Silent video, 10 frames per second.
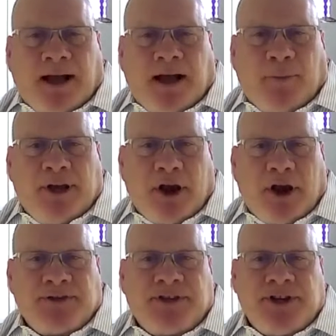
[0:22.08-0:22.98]
I'll be
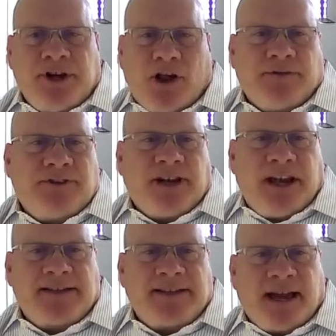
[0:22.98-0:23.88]
hosting all of
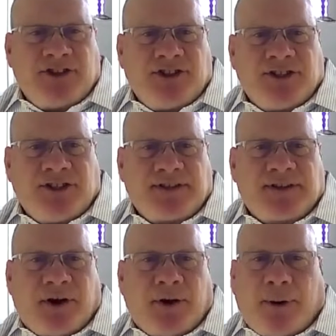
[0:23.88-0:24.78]
today's sessions,
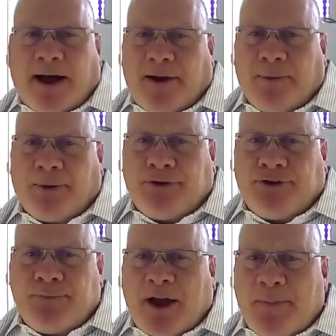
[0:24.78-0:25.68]
so I will
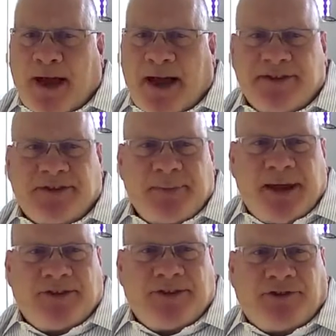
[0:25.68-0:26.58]
do my best to
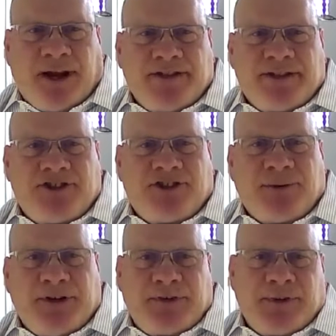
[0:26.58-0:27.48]
make the
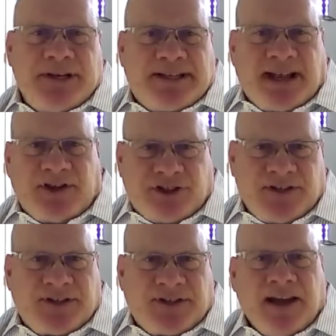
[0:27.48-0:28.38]
transition between
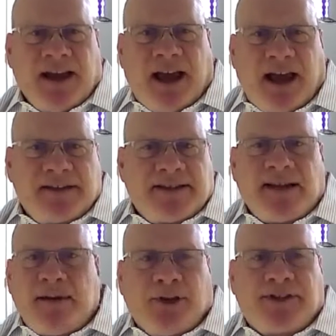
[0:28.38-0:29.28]
sessions as
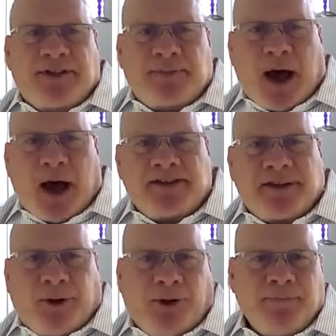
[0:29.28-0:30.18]
seamless as
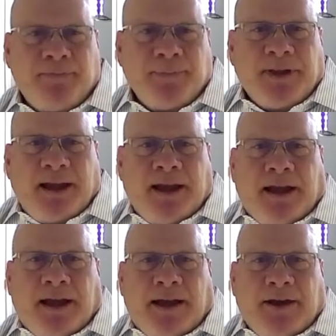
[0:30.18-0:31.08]
possible.
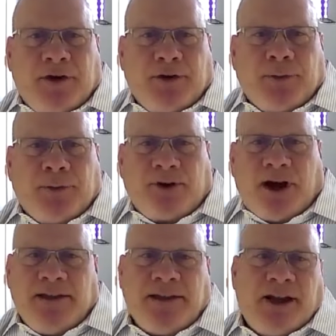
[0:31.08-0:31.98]
I know you will
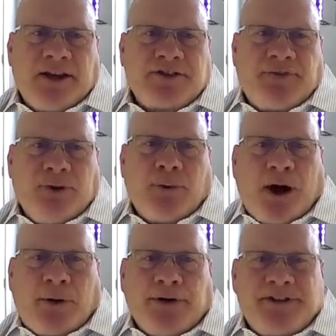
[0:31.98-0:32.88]
find the next few
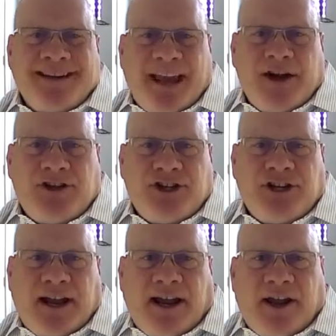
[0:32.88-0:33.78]
hours
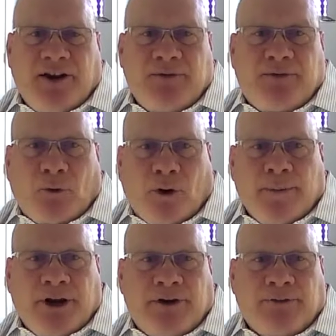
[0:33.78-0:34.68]
engaging and
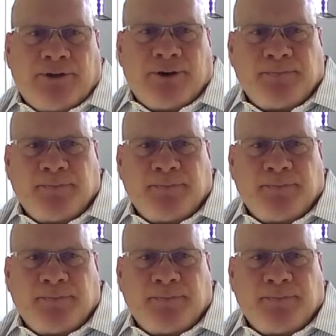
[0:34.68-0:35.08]
informative.